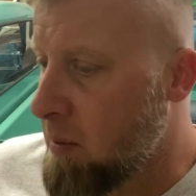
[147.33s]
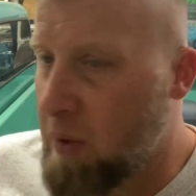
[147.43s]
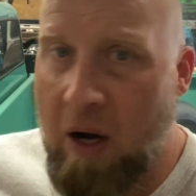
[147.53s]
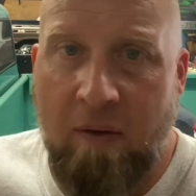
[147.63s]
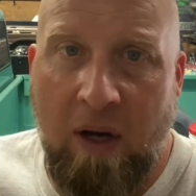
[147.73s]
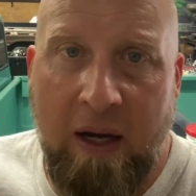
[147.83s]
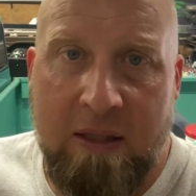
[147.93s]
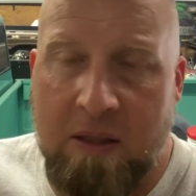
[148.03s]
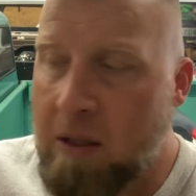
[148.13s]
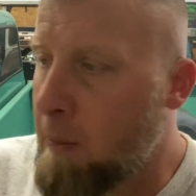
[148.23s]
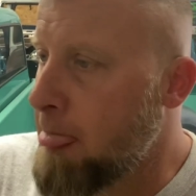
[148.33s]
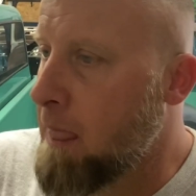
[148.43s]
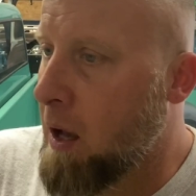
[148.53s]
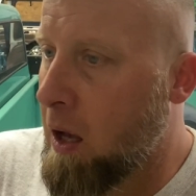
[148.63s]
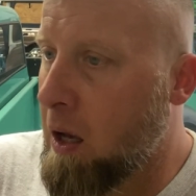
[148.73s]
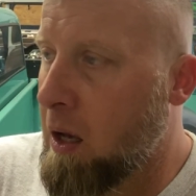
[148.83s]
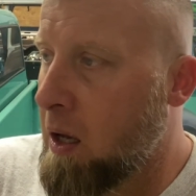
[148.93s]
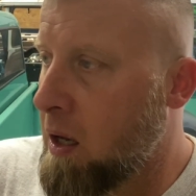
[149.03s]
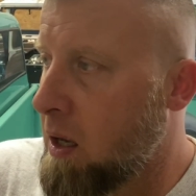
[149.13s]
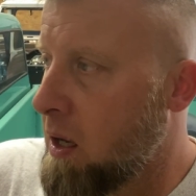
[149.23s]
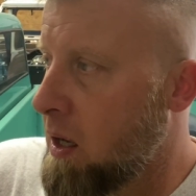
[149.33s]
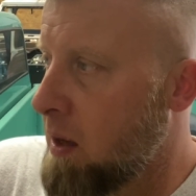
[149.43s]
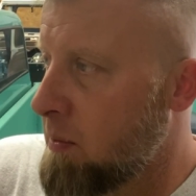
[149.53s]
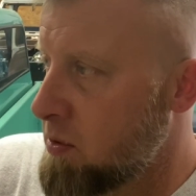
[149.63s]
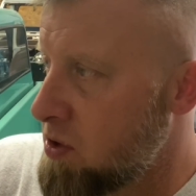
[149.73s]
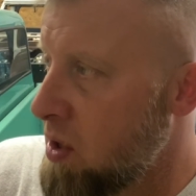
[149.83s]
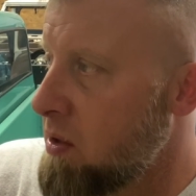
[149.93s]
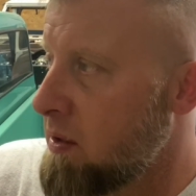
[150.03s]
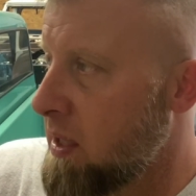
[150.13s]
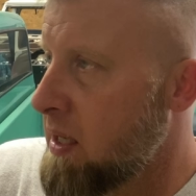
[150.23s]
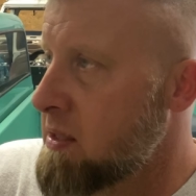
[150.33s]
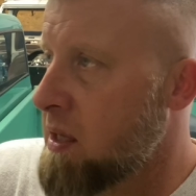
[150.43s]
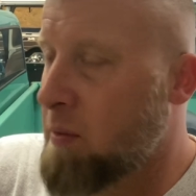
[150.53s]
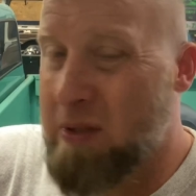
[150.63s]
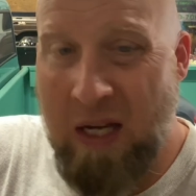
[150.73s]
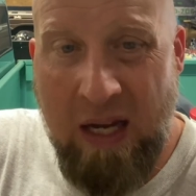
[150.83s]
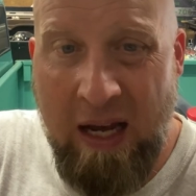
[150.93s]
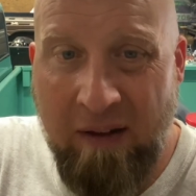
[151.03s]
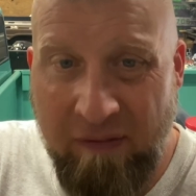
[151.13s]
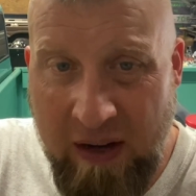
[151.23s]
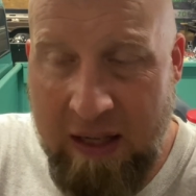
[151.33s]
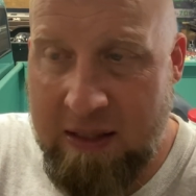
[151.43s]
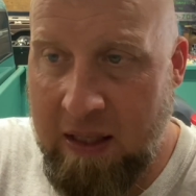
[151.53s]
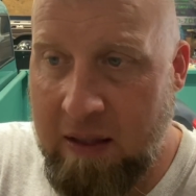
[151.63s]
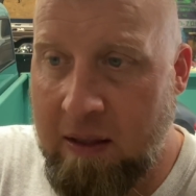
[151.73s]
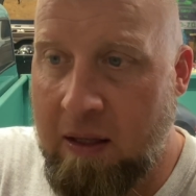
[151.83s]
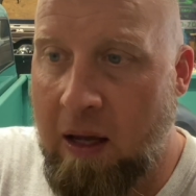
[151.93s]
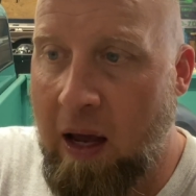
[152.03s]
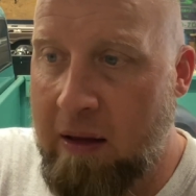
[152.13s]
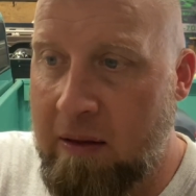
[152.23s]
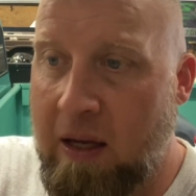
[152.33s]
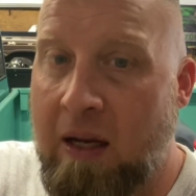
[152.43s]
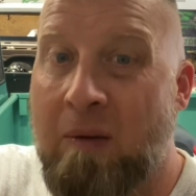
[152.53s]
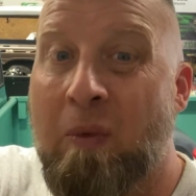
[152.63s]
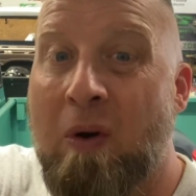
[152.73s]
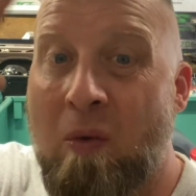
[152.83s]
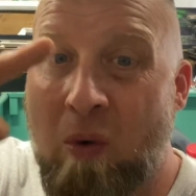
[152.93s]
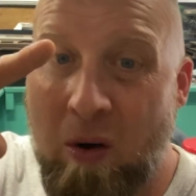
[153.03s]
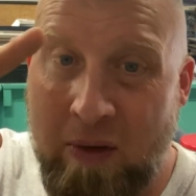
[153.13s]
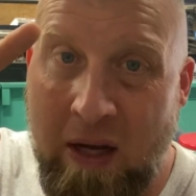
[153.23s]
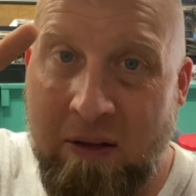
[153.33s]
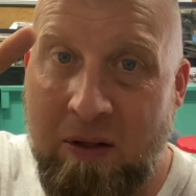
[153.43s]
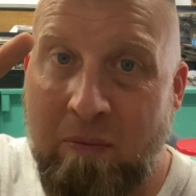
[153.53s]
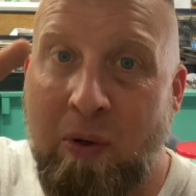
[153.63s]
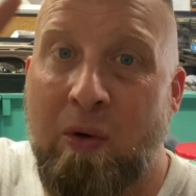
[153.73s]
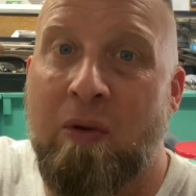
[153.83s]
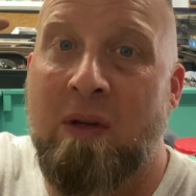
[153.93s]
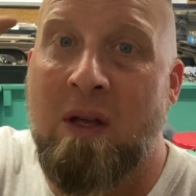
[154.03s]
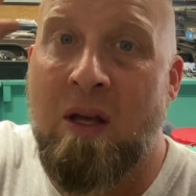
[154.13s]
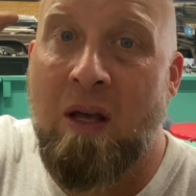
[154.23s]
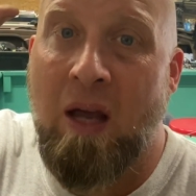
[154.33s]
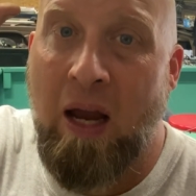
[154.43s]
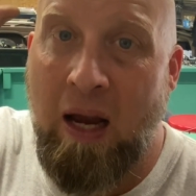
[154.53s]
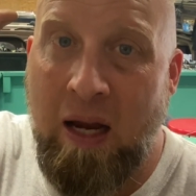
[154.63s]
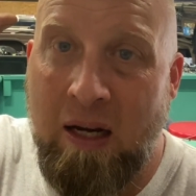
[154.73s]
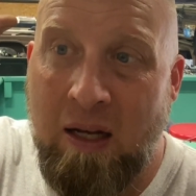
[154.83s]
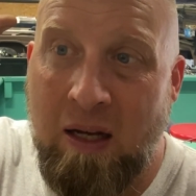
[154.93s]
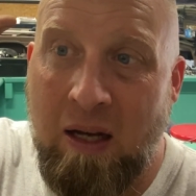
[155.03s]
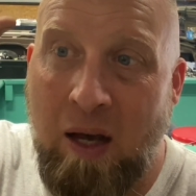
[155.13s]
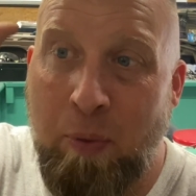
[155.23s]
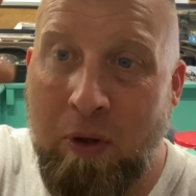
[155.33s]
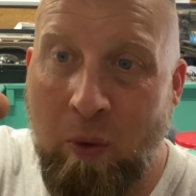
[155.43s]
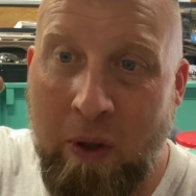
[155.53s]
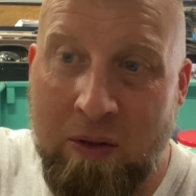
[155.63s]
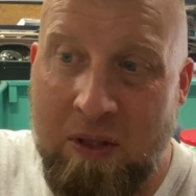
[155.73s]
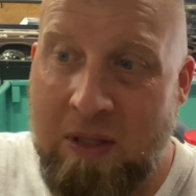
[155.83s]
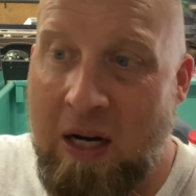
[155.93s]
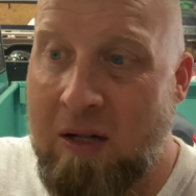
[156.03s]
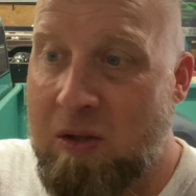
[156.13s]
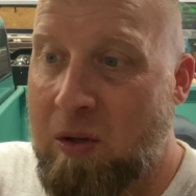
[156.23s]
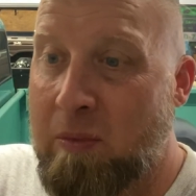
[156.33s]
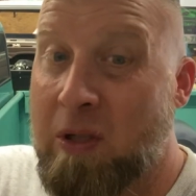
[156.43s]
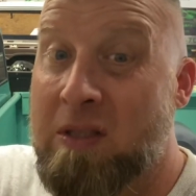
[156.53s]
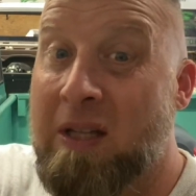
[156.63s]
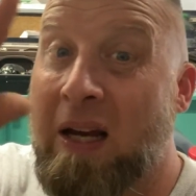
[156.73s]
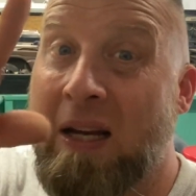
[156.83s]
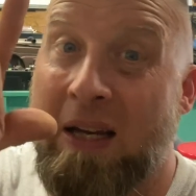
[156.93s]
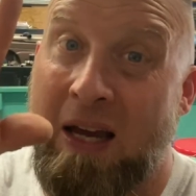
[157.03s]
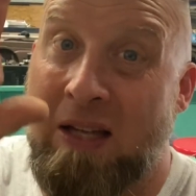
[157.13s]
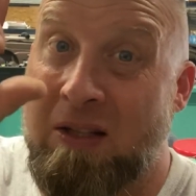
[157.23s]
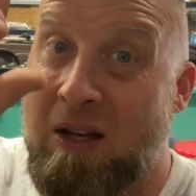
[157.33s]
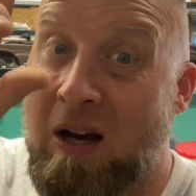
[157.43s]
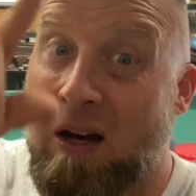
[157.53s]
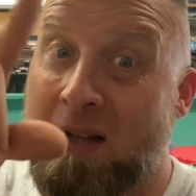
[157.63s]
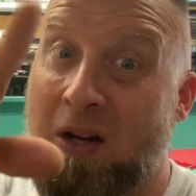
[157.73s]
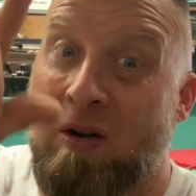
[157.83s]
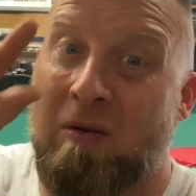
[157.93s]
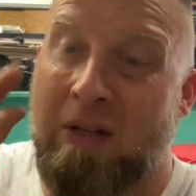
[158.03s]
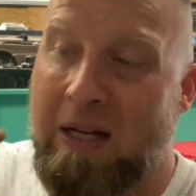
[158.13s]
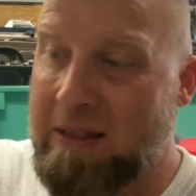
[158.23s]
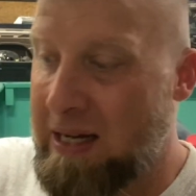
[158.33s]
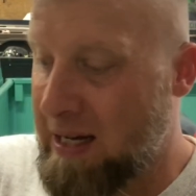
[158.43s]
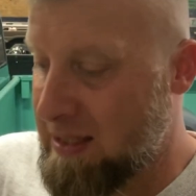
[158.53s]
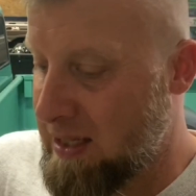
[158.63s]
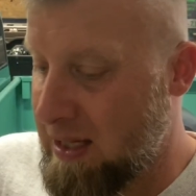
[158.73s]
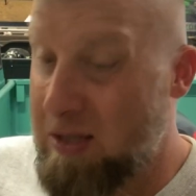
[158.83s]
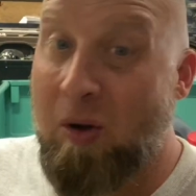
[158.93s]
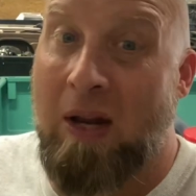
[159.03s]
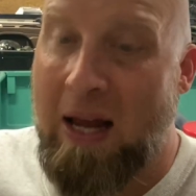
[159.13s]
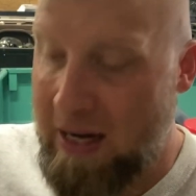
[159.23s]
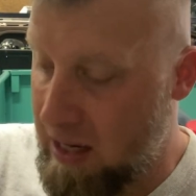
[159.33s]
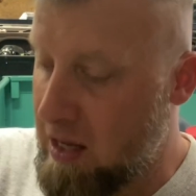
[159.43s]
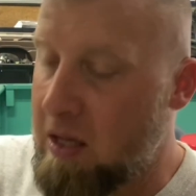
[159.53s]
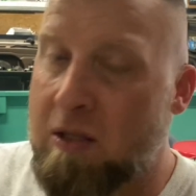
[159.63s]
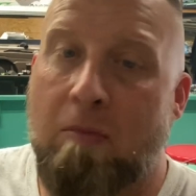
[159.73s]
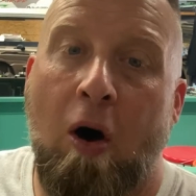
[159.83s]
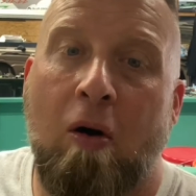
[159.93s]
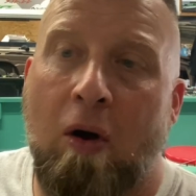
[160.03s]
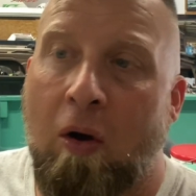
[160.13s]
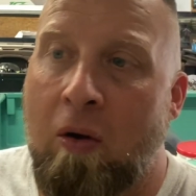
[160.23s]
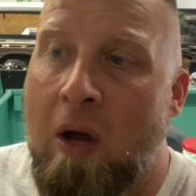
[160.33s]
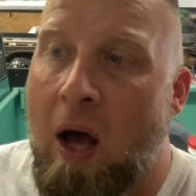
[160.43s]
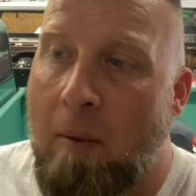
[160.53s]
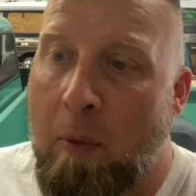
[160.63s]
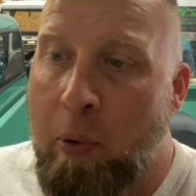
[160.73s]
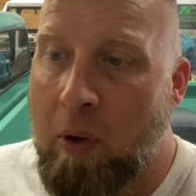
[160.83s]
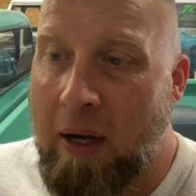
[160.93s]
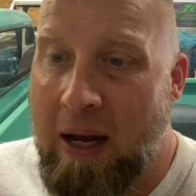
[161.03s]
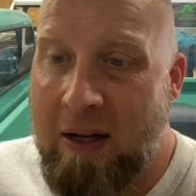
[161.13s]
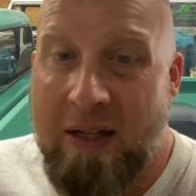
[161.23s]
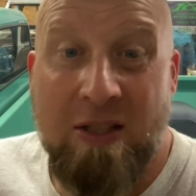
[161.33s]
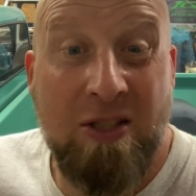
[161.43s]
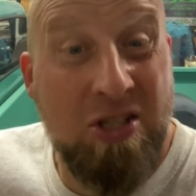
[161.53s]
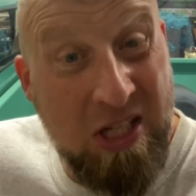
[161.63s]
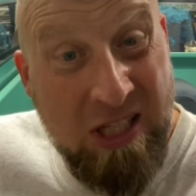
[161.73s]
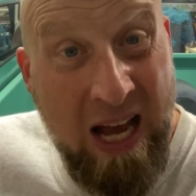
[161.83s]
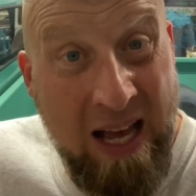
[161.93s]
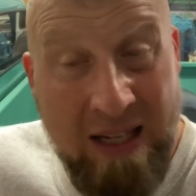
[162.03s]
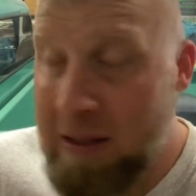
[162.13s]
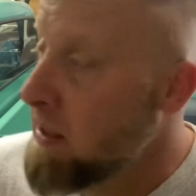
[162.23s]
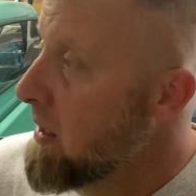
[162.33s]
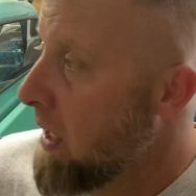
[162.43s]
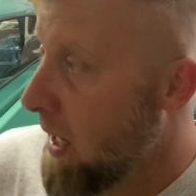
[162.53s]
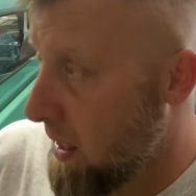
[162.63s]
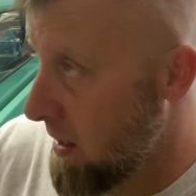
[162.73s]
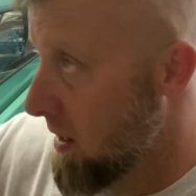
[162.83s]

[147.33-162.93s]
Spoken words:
But nevertheless, I'm gonna show you this. I'm gonna tell you how to fix it, and then we're gonna walk down to the booth. And I put the wheels and tires on the Mustang, and y'all gonna like that. It's gonna like it. Tomorrow, I'm gonna pull it out into the sunshine and